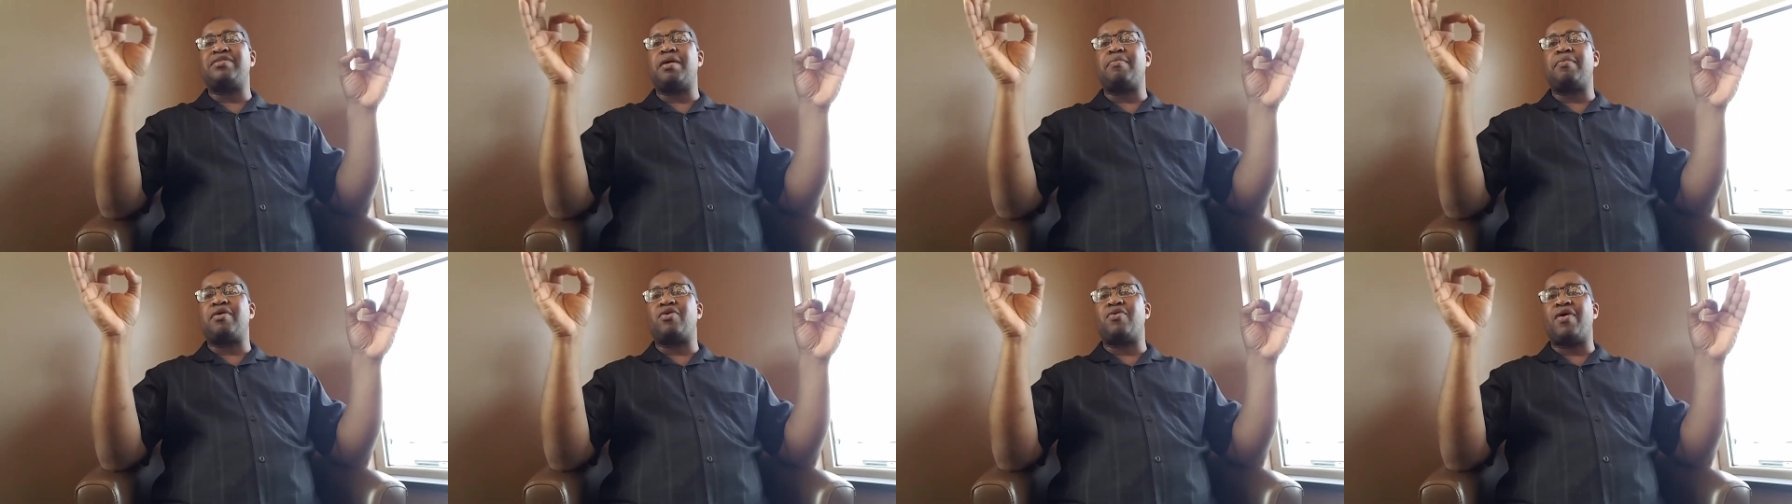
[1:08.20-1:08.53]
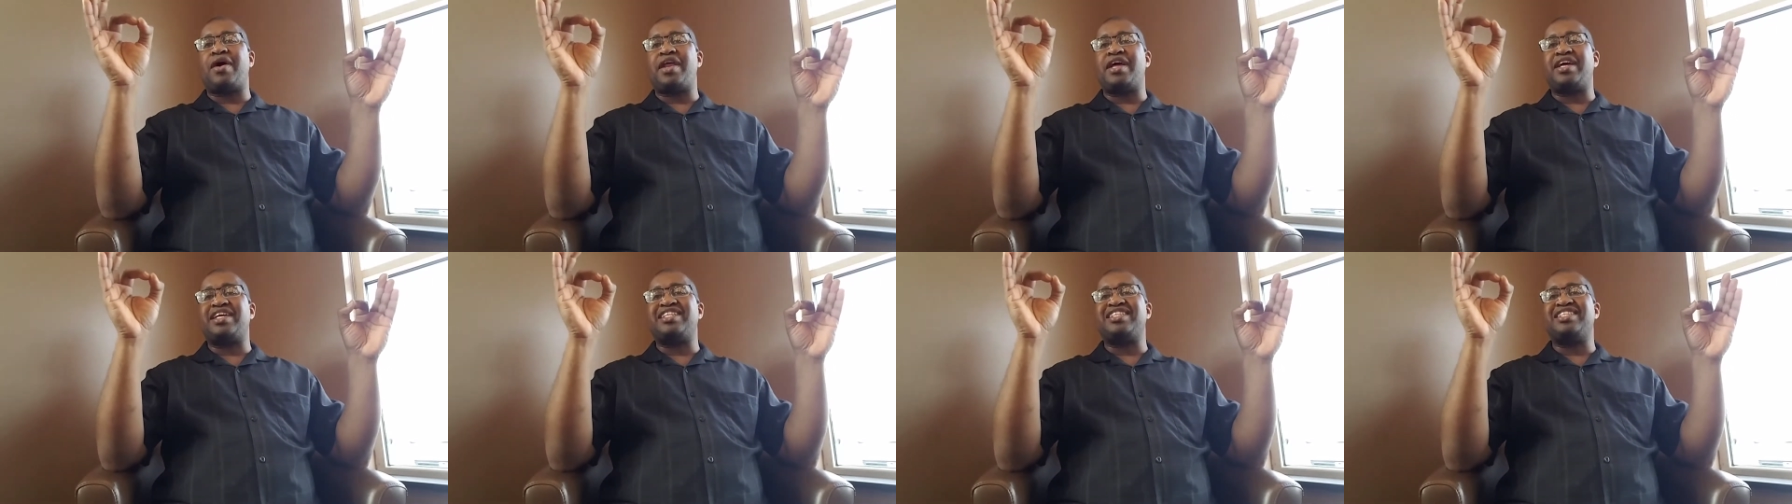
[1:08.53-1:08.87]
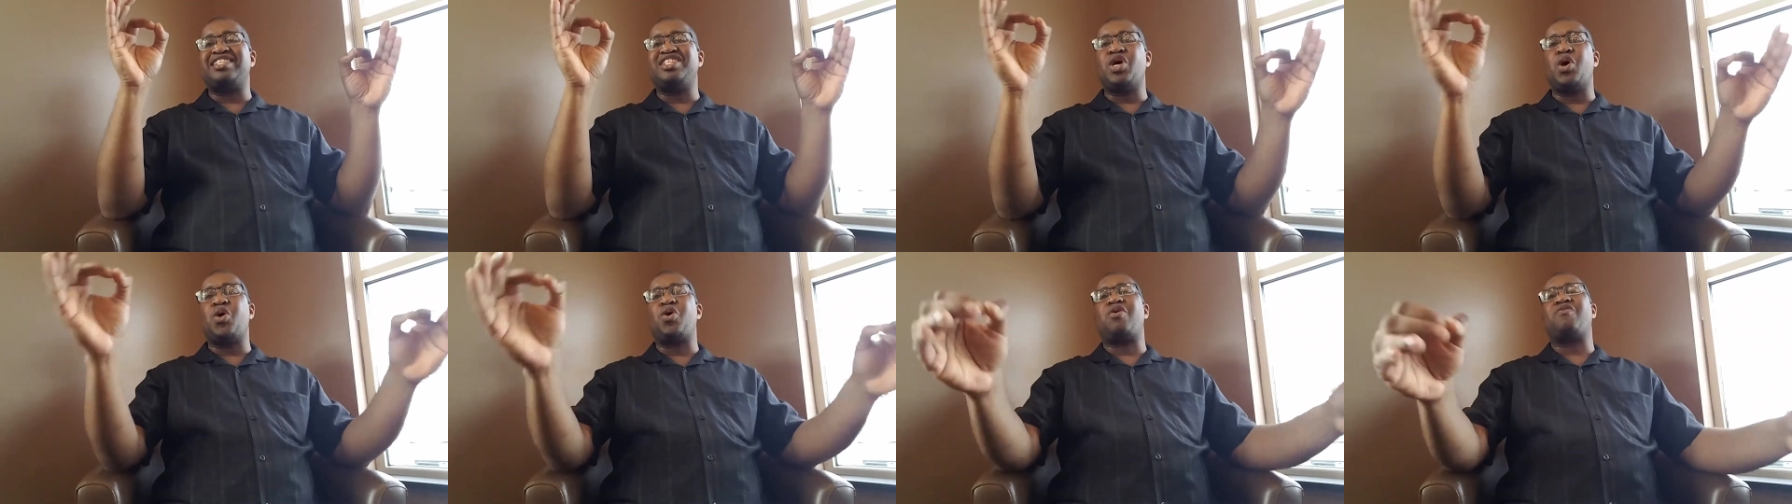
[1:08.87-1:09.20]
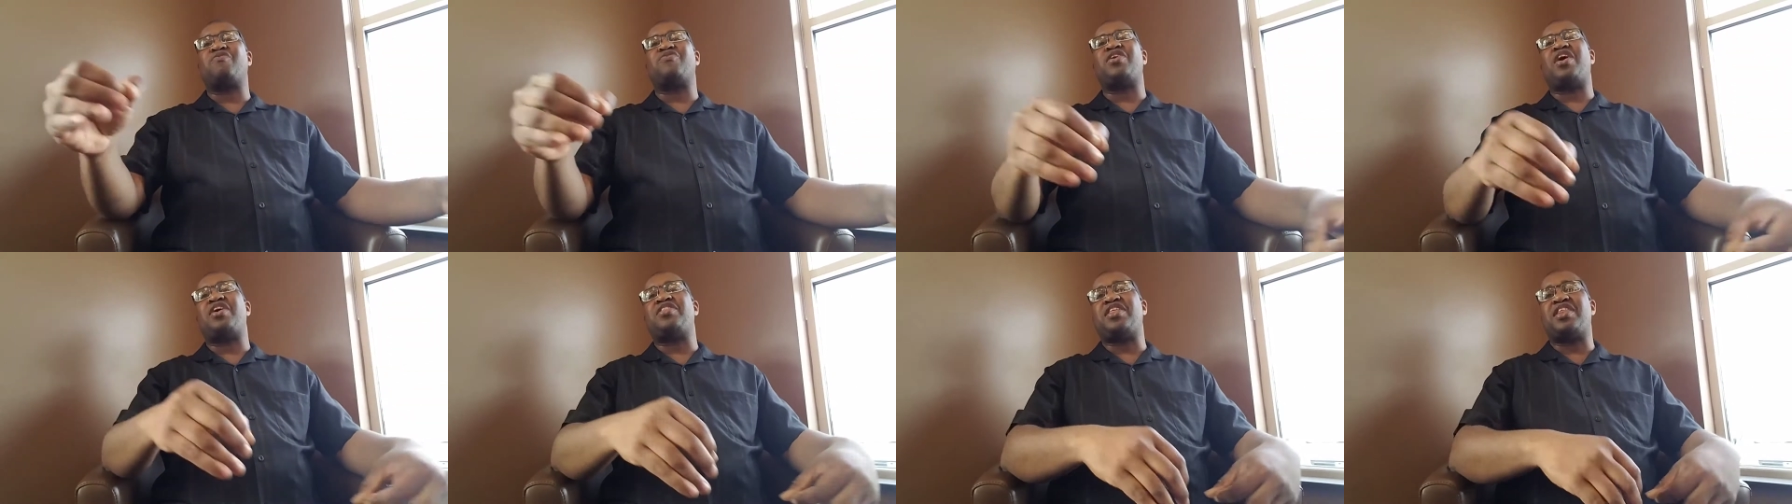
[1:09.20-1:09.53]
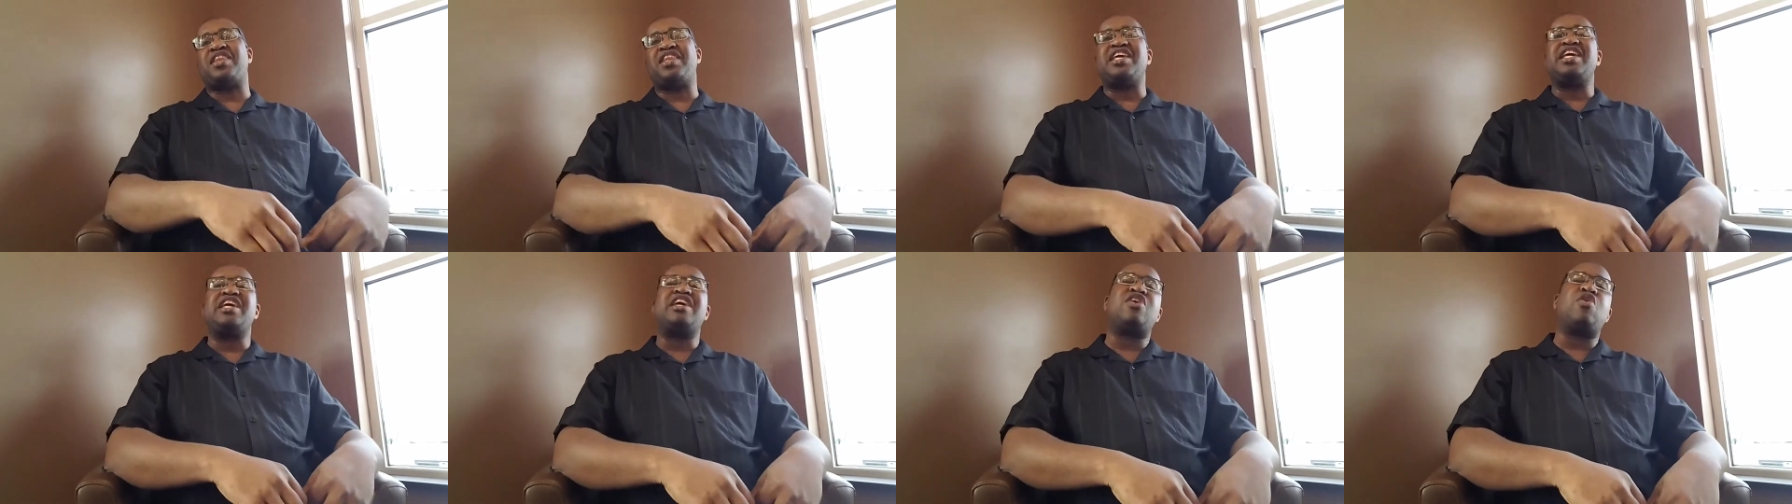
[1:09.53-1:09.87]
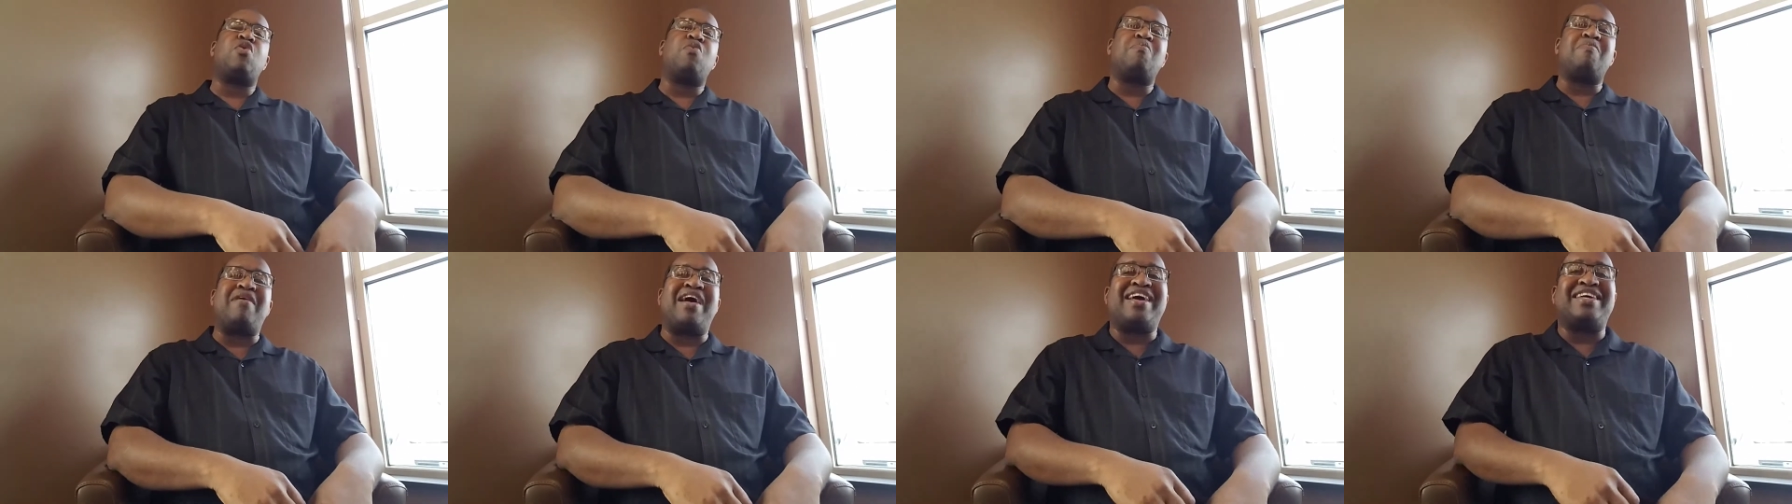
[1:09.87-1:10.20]
Democratic Milkovich as an
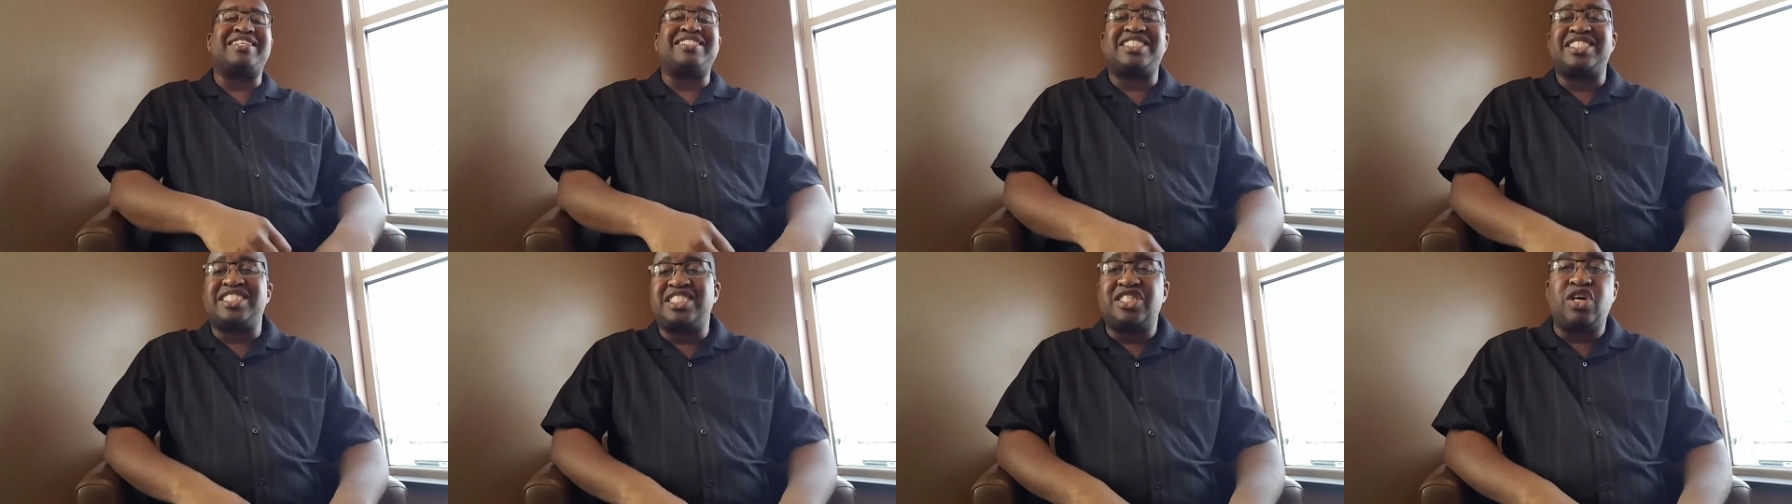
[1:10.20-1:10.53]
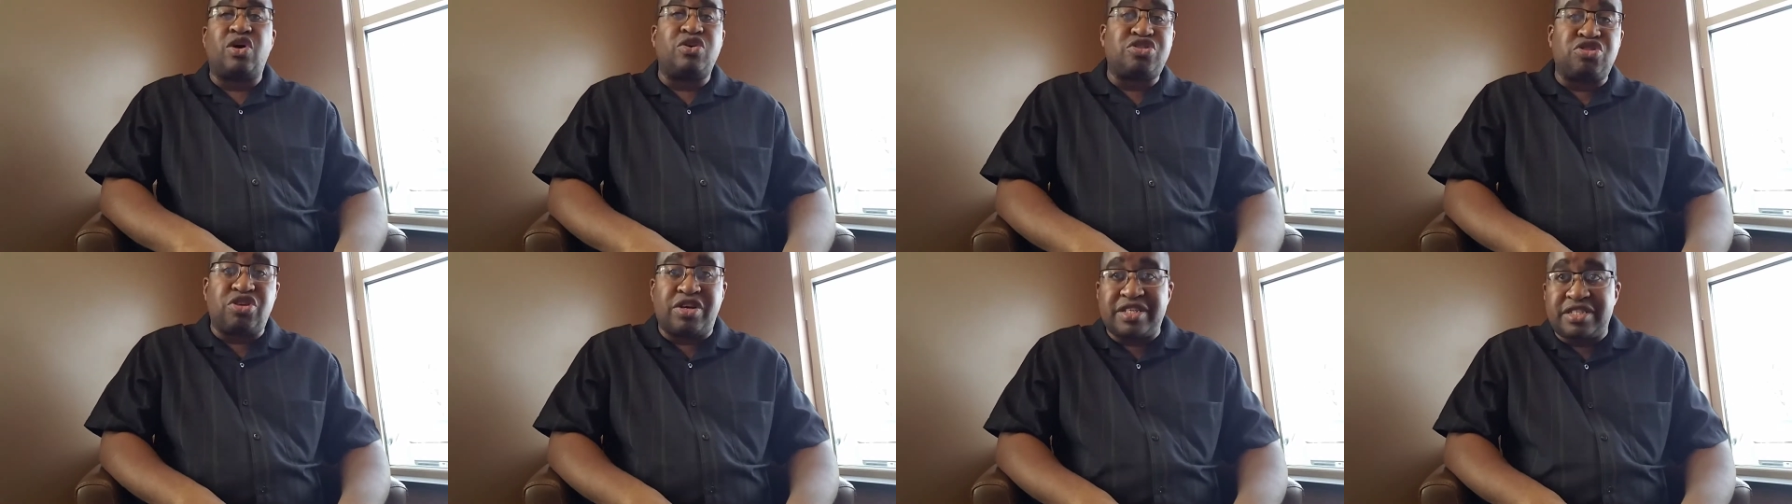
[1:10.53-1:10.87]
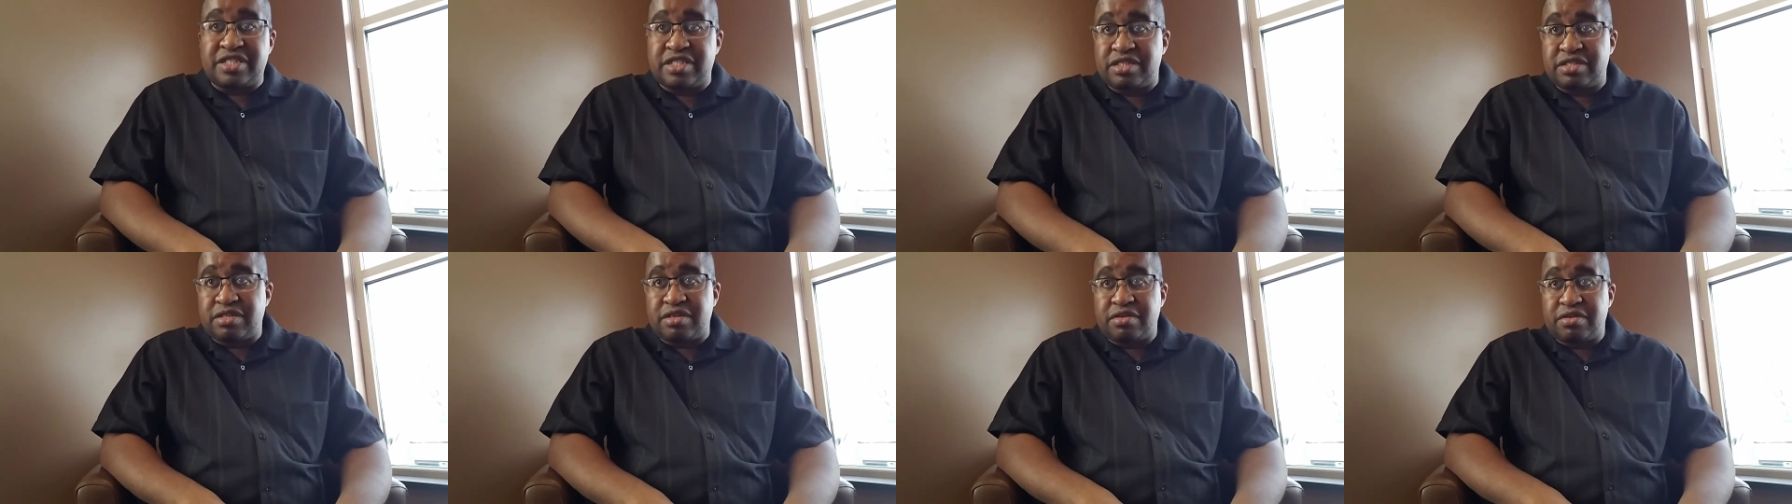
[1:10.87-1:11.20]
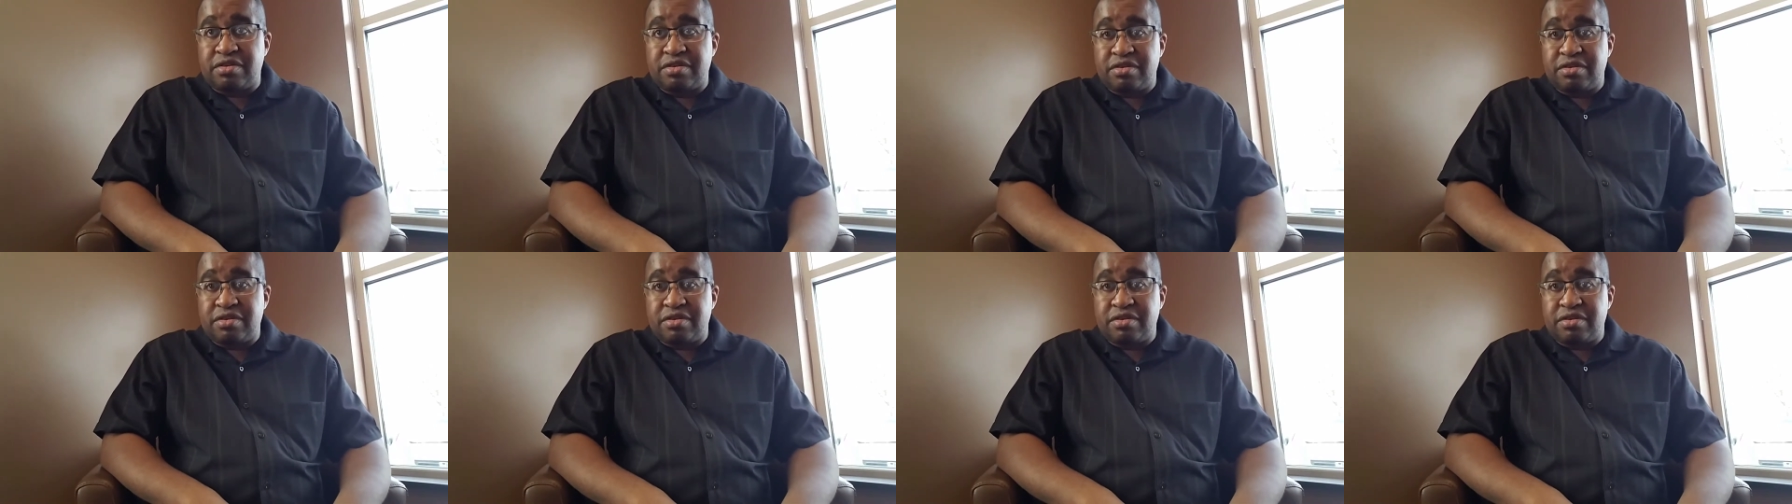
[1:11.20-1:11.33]
eagle mind socialist